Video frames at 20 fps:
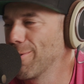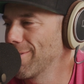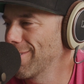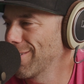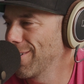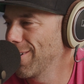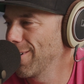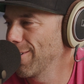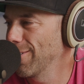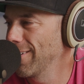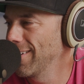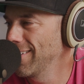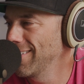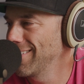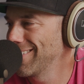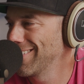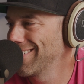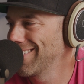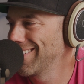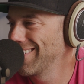with the car, right?
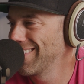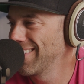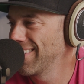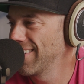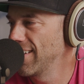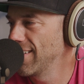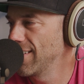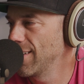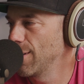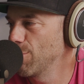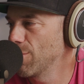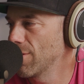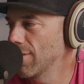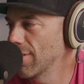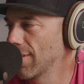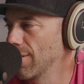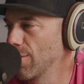He seems to